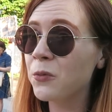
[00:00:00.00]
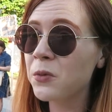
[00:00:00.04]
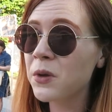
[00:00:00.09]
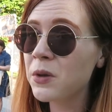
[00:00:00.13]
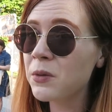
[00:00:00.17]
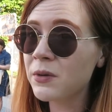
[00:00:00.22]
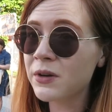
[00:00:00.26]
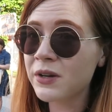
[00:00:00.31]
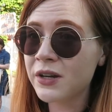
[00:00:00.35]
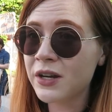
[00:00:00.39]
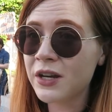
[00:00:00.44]

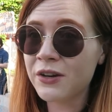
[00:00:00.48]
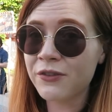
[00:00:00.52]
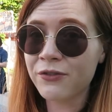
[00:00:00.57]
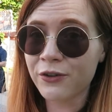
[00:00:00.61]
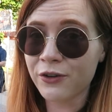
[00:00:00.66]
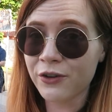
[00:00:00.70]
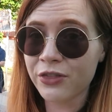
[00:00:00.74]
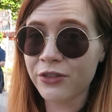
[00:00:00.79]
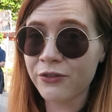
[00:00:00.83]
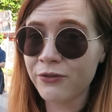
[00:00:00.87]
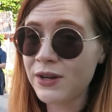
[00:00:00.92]
We were here
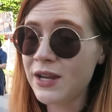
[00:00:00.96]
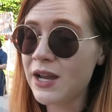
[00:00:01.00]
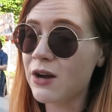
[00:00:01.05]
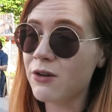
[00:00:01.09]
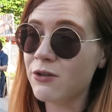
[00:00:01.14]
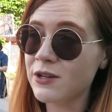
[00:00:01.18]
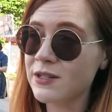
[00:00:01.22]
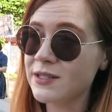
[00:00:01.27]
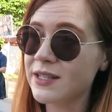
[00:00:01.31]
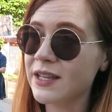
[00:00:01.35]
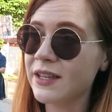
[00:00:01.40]
for 3
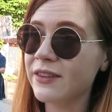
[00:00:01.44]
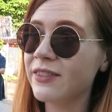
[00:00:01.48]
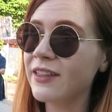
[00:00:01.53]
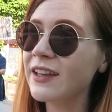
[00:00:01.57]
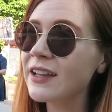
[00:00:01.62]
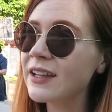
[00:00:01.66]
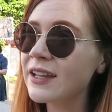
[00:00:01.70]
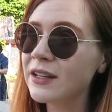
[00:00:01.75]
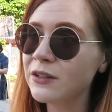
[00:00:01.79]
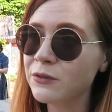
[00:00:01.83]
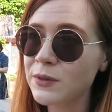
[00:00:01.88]
hours, I
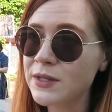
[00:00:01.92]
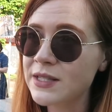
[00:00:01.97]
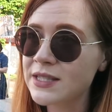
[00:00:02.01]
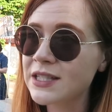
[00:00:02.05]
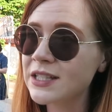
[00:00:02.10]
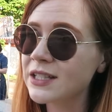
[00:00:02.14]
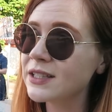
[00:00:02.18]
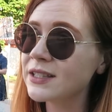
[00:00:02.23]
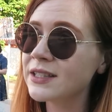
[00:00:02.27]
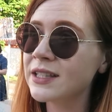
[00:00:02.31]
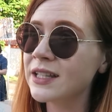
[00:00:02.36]
think, and we
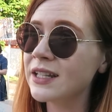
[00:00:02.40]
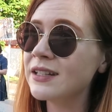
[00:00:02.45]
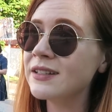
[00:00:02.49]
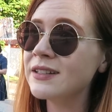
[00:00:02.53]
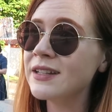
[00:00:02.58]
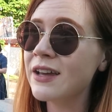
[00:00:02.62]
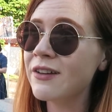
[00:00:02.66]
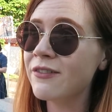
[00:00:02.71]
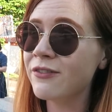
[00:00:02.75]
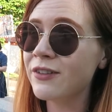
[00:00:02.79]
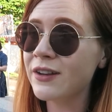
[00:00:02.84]
still
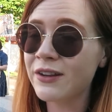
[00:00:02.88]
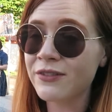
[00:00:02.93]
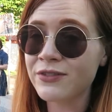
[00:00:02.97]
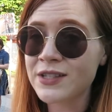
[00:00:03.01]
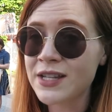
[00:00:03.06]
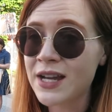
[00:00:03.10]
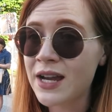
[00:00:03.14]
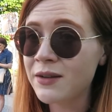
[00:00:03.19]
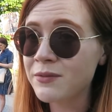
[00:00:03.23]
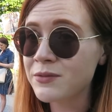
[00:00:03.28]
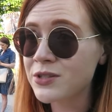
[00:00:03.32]
didn't have
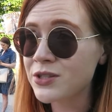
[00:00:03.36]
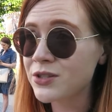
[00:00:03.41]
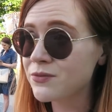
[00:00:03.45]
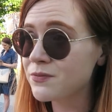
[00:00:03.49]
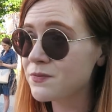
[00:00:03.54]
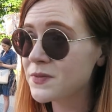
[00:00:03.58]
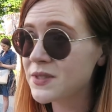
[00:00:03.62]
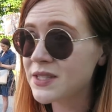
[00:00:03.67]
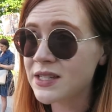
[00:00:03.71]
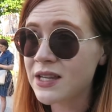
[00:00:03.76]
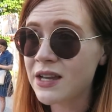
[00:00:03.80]
enough time to
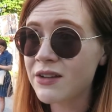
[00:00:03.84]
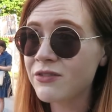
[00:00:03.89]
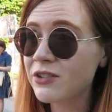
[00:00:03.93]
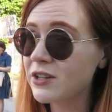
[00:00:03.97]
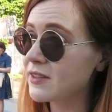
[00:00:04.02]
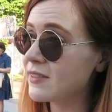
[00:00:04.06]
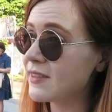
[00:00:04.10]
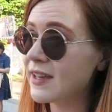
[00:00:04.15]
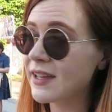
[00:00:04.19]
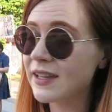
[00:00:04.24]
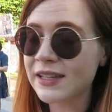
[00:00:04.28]
see
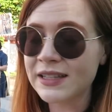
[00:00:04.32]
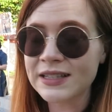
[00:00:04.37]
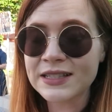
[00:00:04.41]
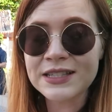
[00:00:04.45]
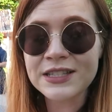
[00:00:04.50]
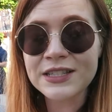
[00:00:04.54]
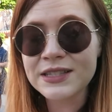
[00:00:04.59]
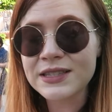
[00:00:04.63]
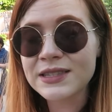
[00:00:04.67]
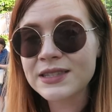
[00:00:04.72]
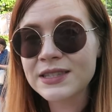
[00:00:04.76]
everything and
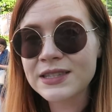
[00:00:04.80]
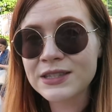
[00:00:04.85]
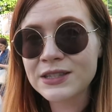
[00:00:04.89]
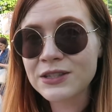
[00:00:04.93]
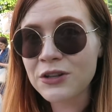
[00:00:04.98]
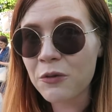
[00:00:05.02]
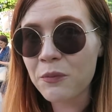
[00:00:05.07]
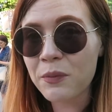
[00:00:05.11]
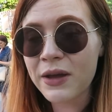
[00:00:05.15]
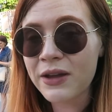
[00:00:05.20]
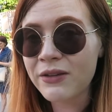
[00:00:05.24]
just
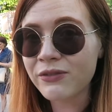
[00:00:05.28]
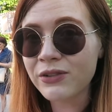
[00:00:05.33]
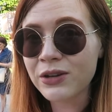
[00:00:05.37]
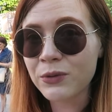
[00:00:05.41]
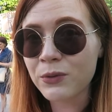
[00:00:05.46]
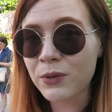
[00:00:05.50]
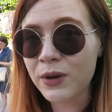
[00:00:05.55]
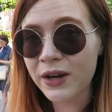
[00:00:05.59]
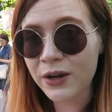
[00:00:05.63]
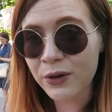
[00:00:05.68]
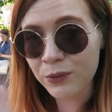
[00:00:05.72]
stop
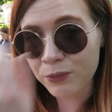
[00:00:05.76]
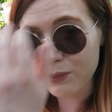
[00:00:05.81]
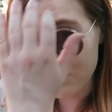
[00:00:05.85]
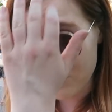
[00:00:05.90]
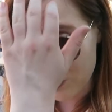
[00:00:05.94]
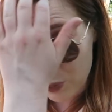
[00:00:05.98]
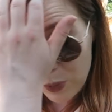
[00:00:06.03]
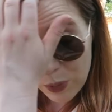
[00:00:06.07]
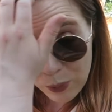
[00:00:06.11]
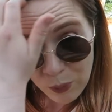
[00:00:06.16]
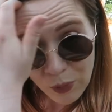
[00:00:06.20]
everywhere
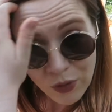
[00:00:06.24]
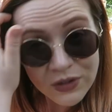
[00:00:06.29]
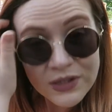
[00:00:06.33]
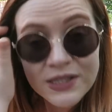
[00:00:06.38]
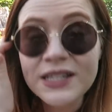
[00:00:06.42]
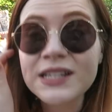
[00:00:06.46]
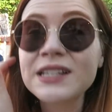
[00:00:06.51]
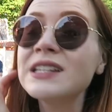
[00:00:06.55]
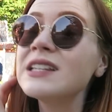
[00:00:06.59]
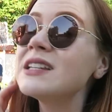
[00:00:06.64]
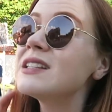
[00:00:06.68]
we
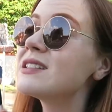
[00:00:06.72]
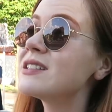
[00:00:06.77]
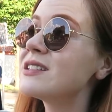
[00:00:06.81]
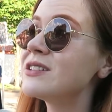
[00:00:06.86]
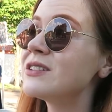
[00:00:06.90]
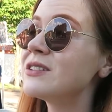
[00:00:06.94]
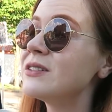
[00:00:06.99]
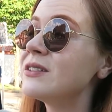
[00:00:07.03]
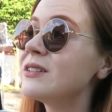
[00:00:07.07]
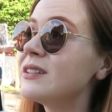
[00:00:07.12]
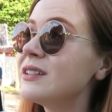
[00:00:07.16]
wanted,
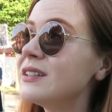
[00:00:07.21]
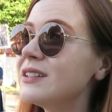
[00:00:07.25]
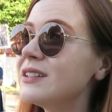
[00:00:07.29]
so